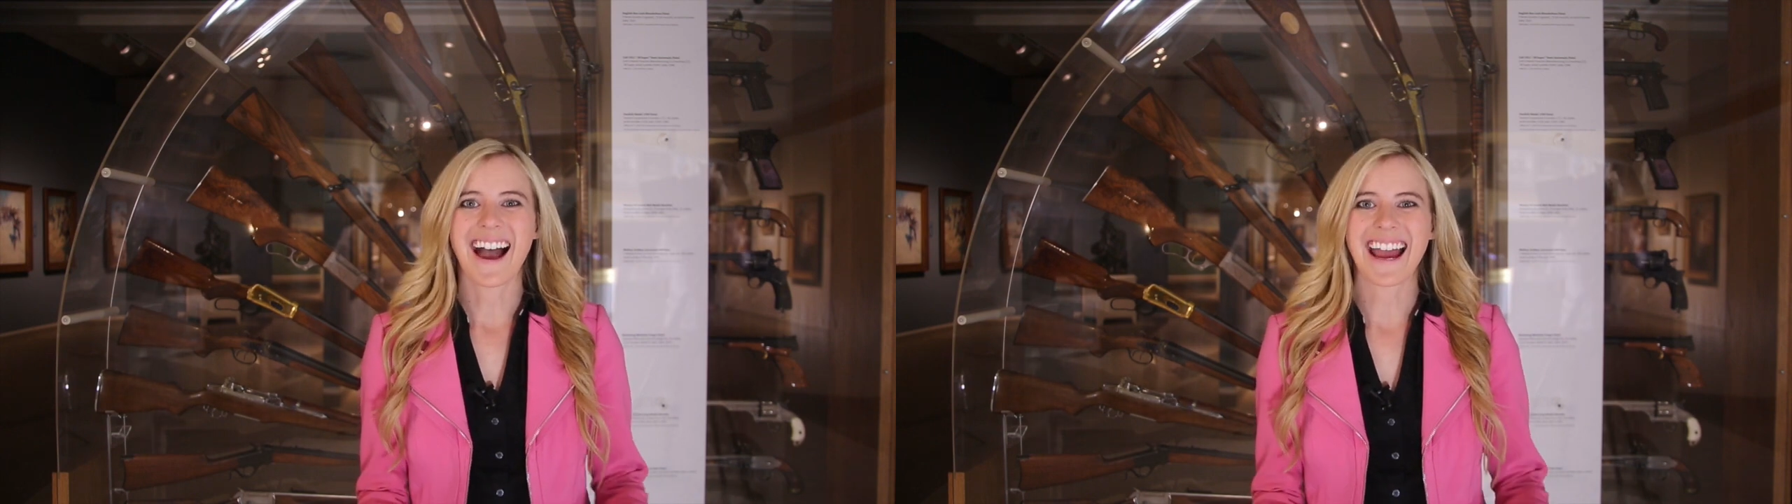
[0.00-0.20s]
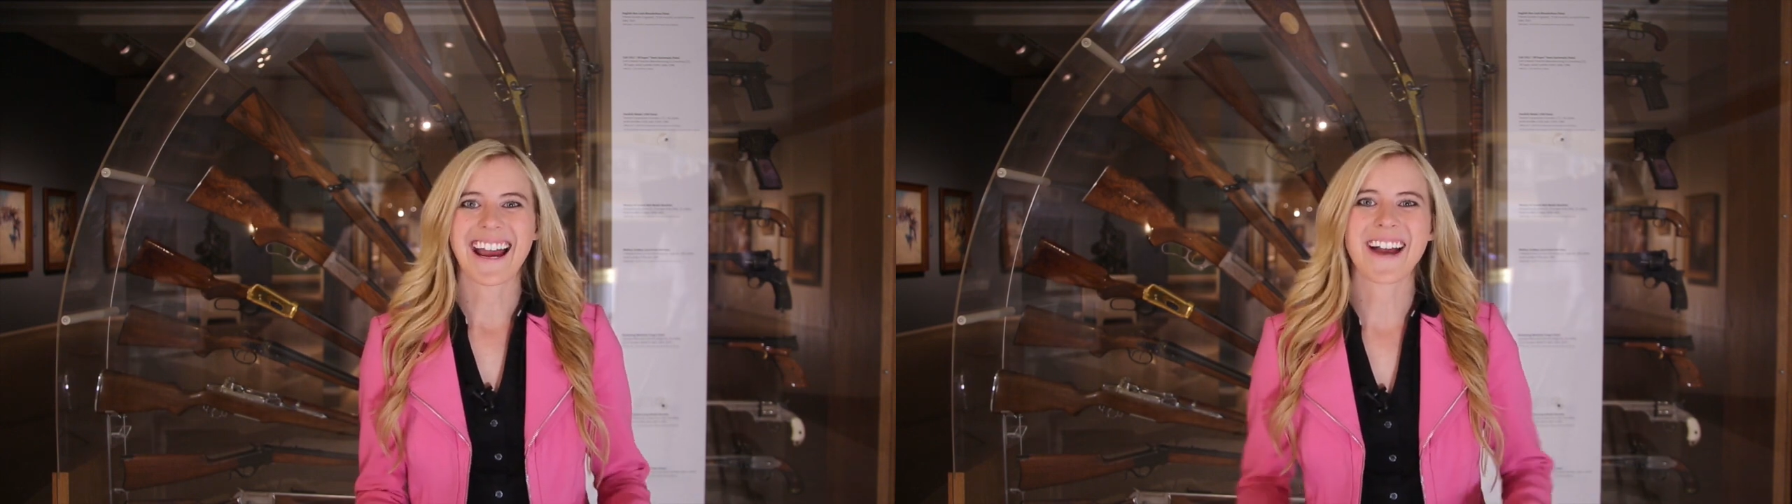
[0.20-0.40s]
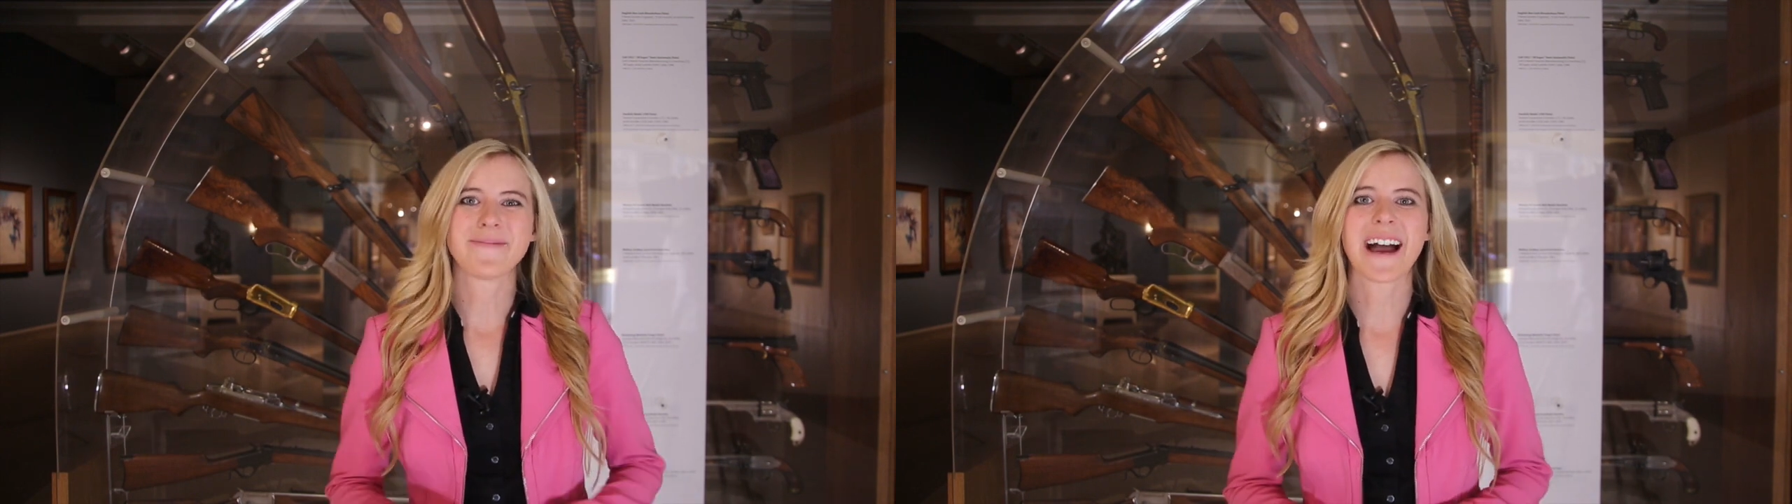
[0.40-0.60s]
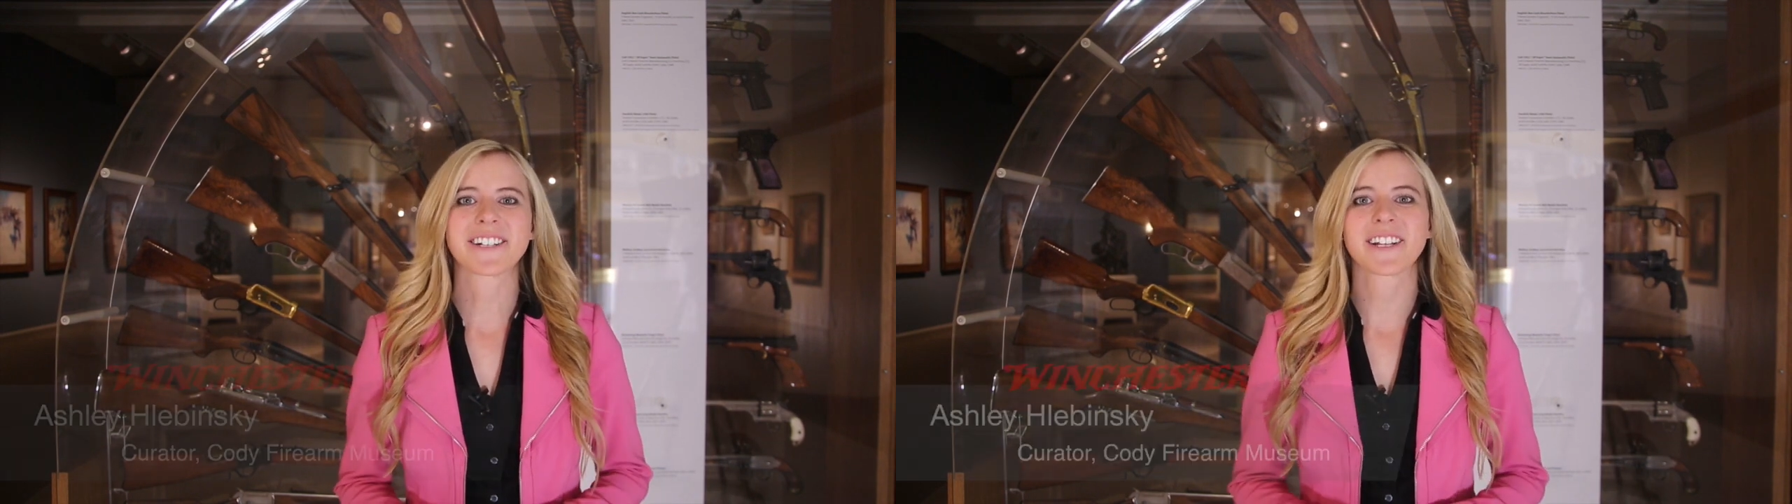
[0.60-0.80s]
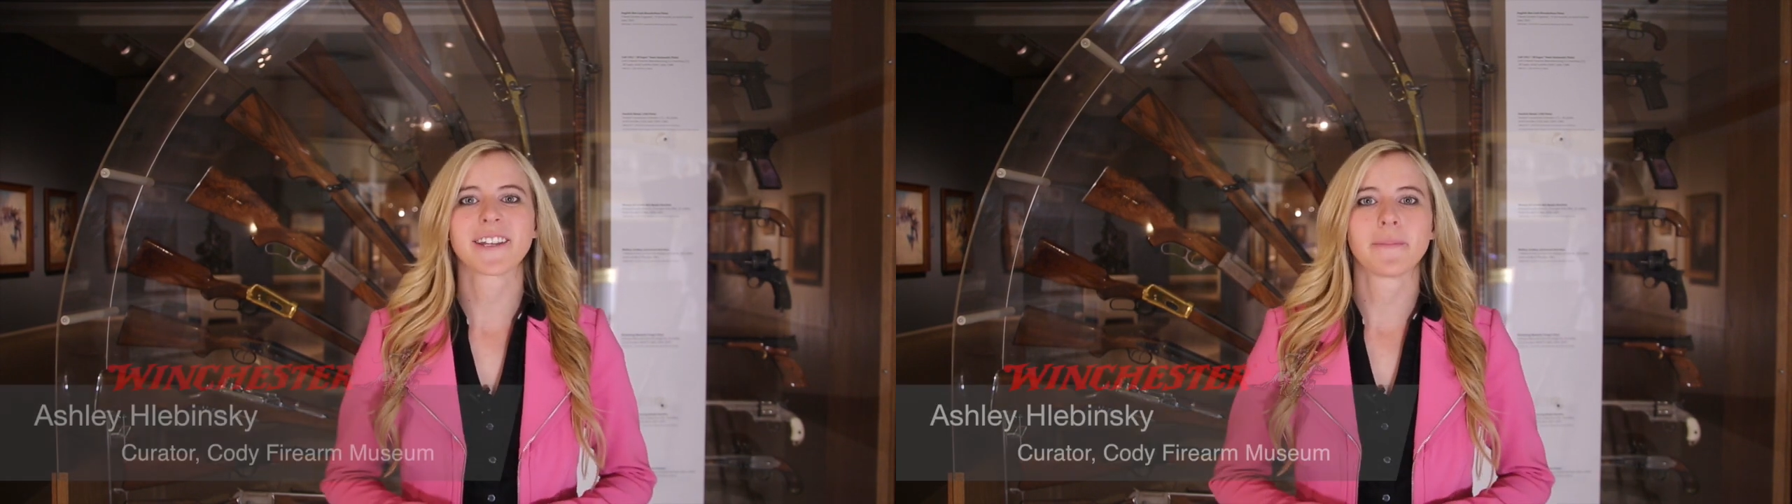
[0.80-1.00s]
Hi, I'm
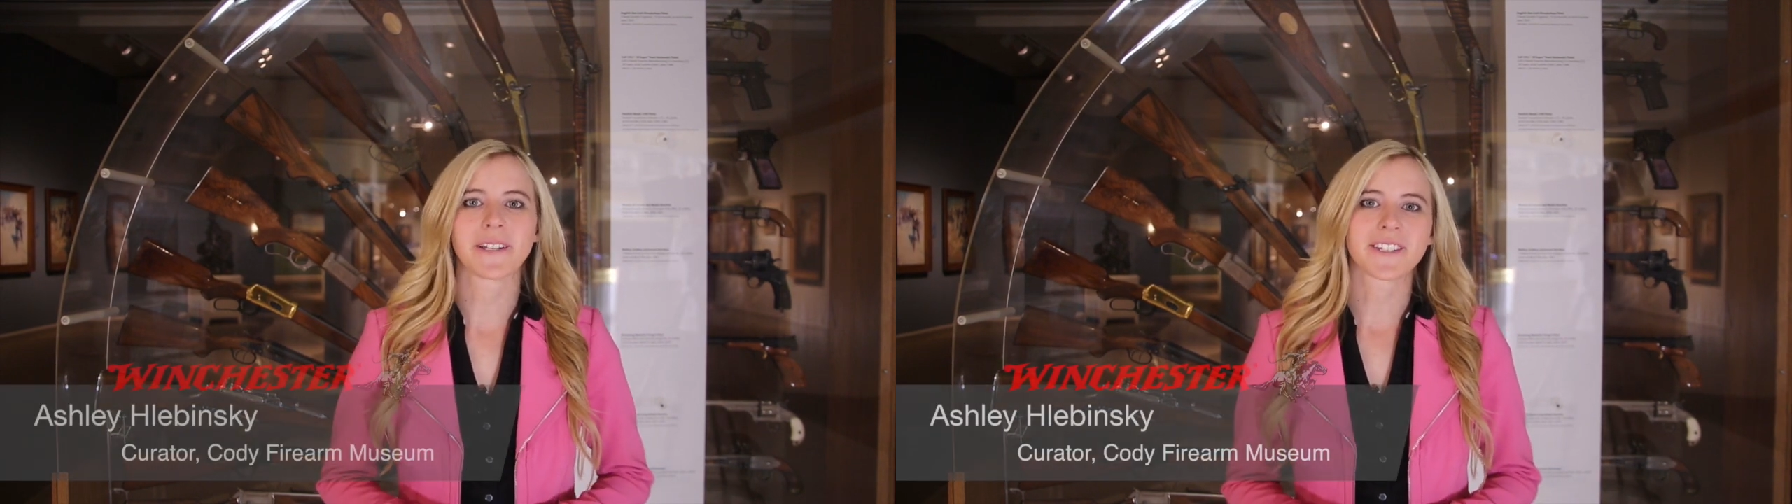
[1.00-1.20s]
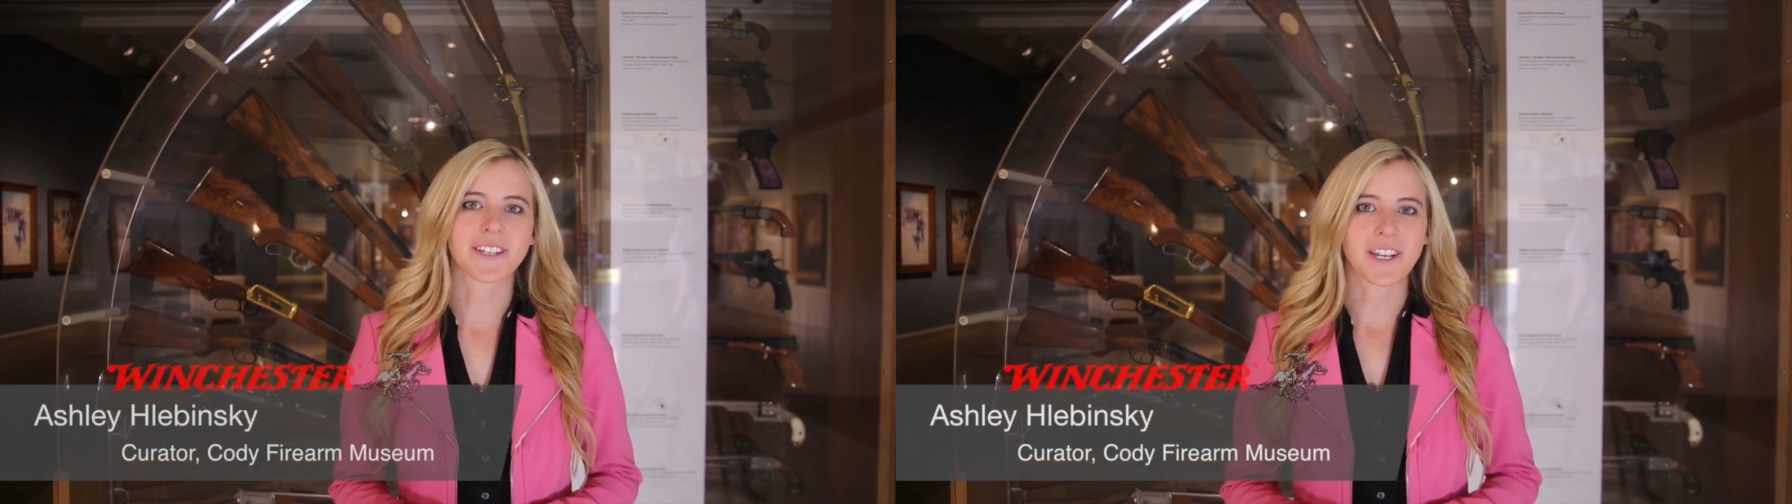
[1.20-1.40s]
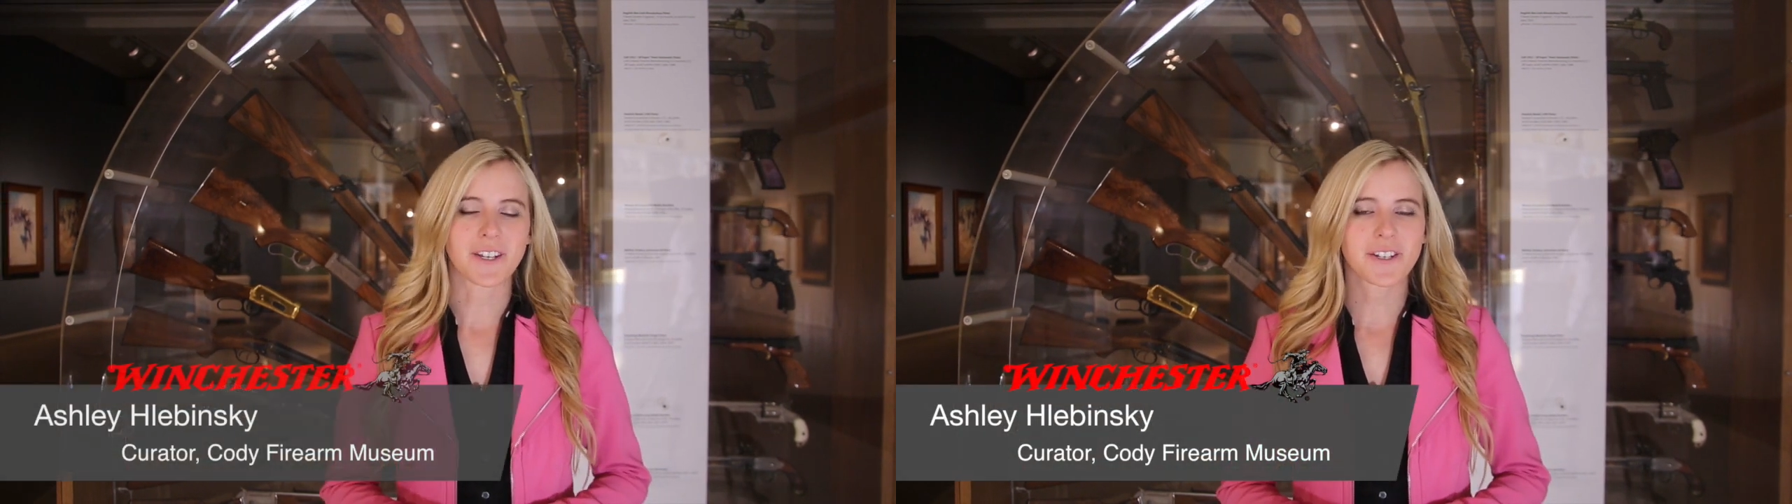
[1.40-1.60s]
Ashley Hlebinsky,